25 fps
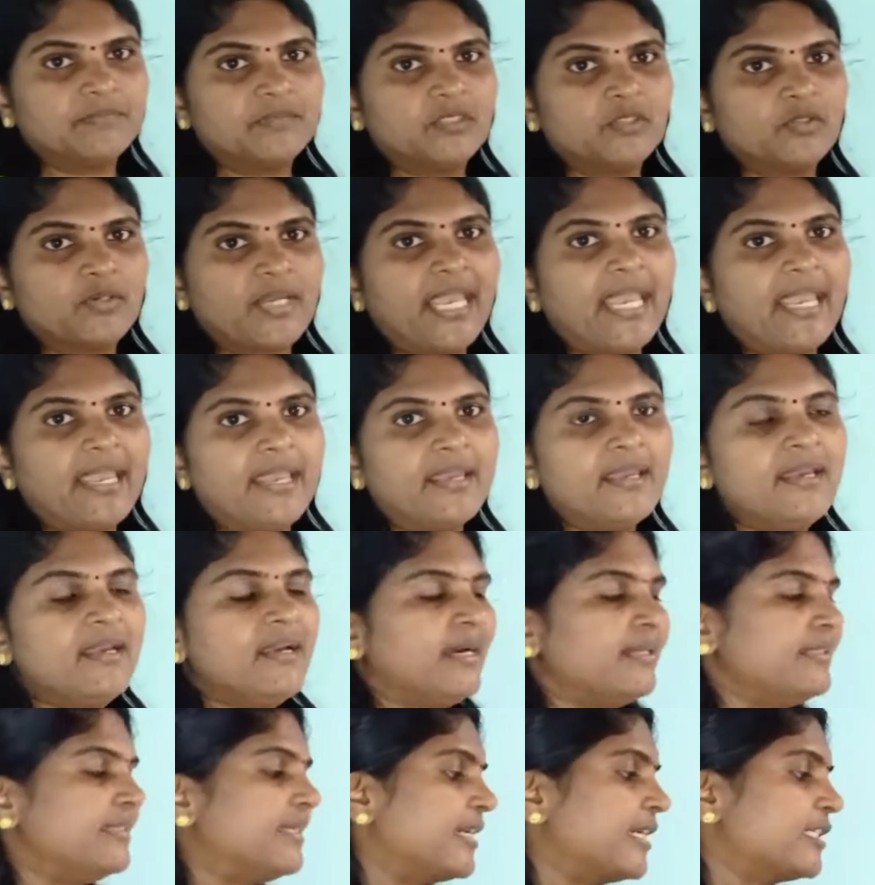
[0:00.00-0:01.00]
Okay,
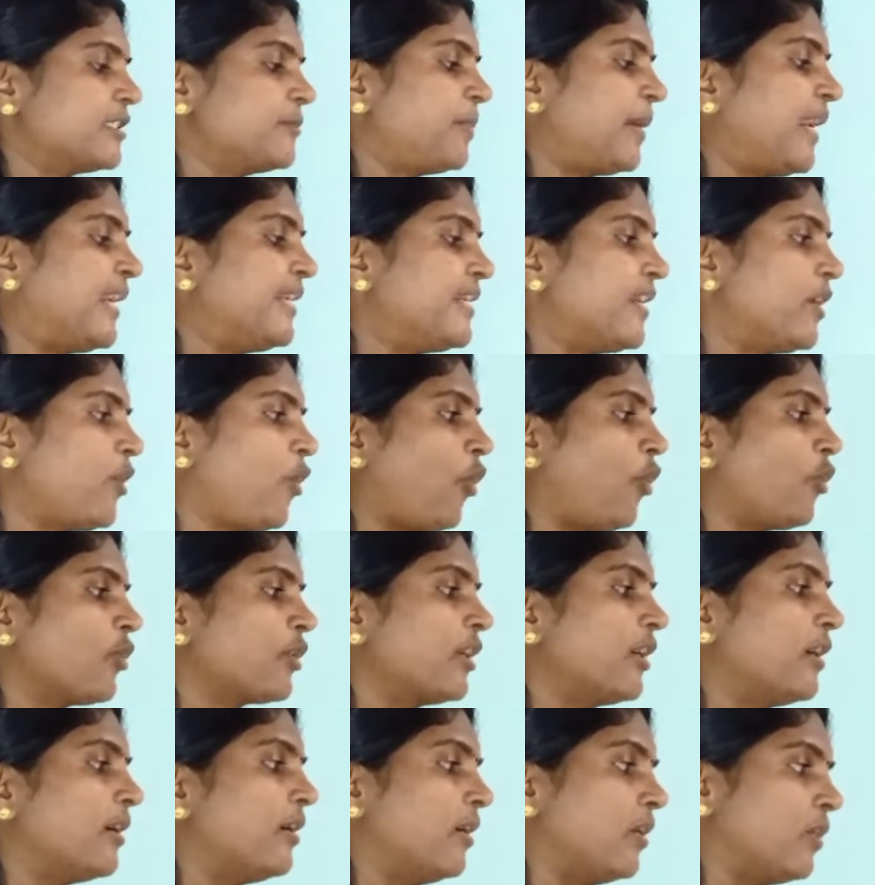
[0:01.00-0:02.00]
the respiratory
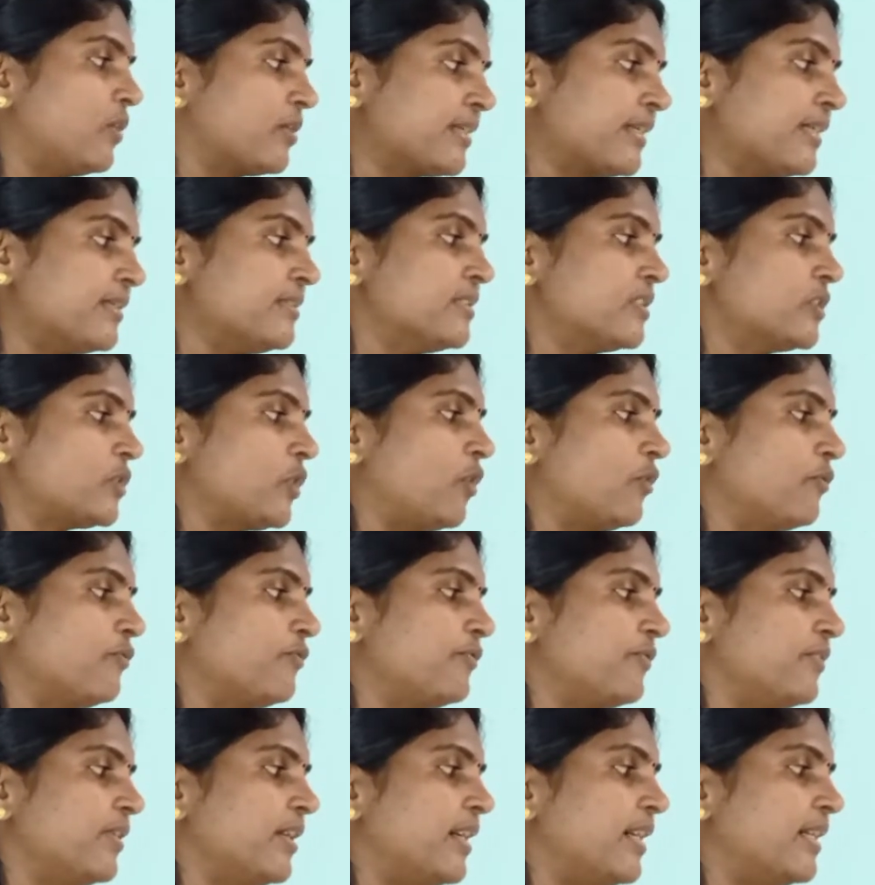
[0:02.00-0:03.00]
organs of
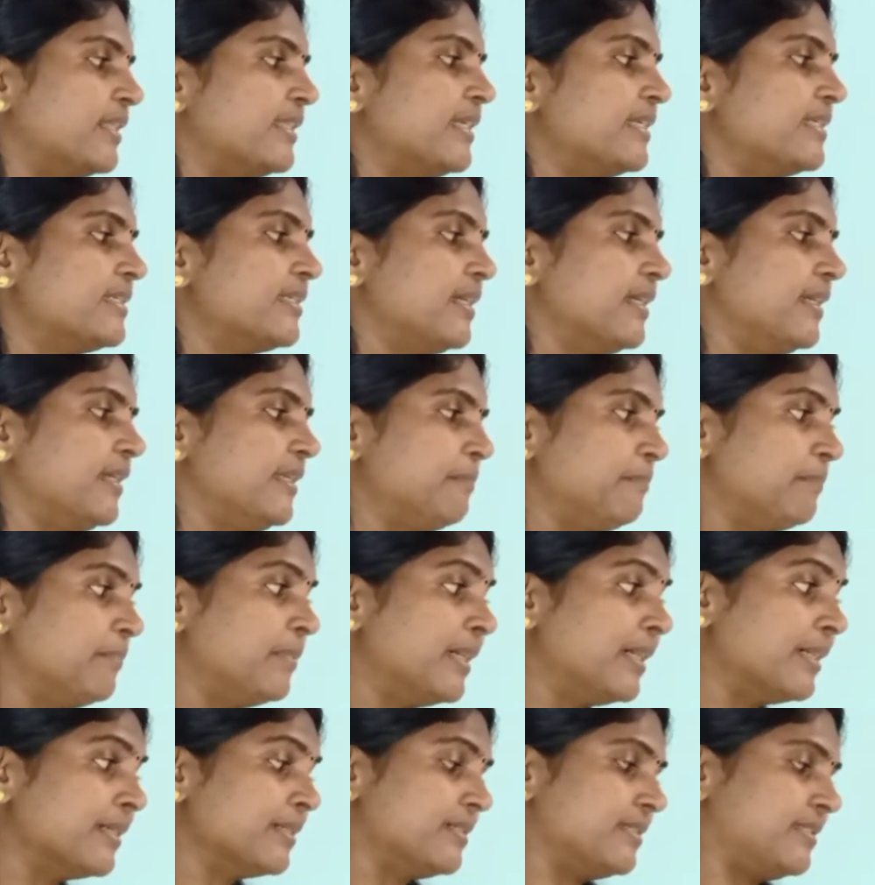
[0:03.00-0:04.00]
these in
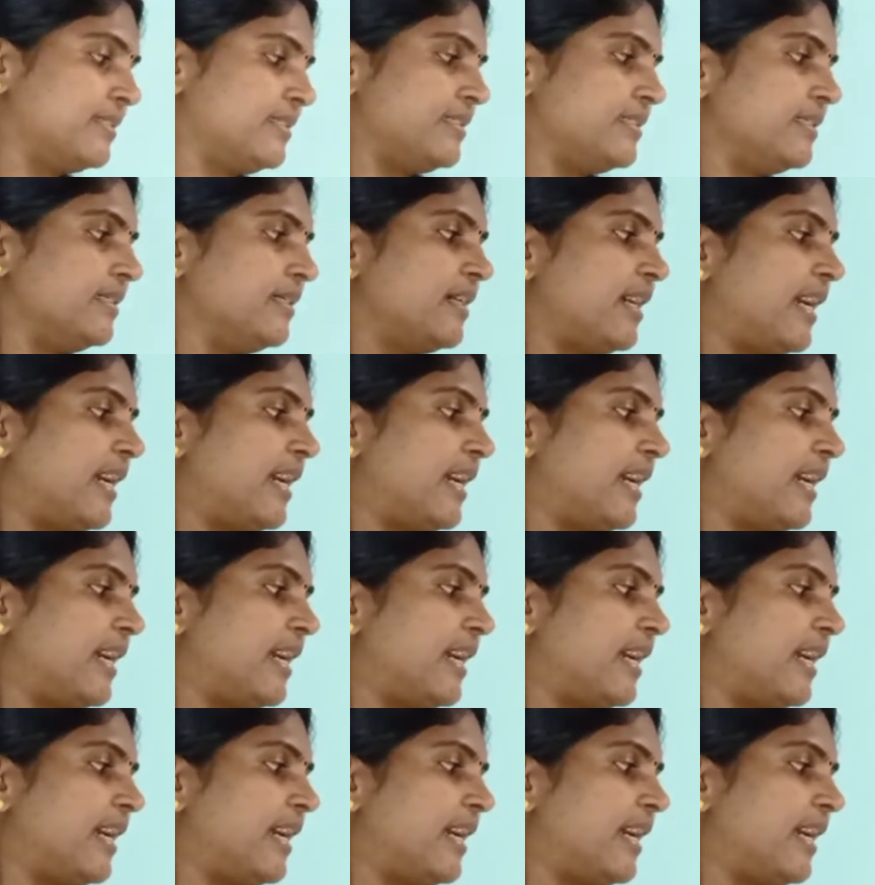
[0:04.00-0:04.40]
birds,